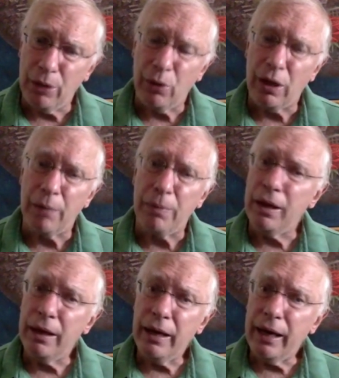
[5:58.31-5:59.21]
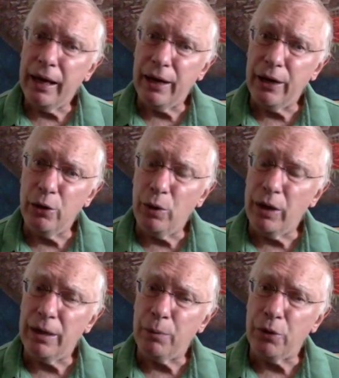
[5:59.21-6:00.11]
blow it up, and you
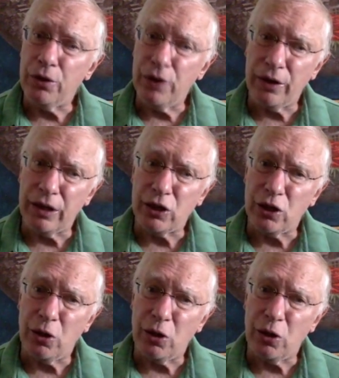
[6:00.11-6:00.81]
wind up with nothing.